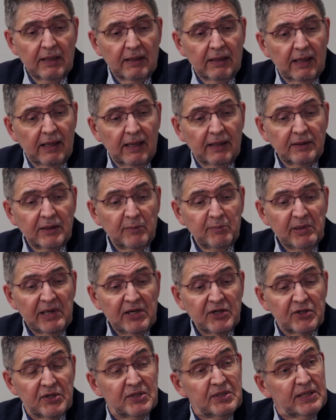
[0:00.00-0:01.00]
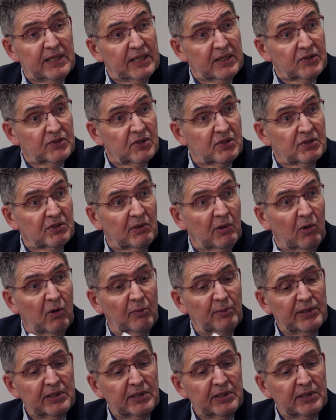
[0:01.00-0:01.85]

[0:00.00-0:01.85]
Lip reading: And the patient takes this home.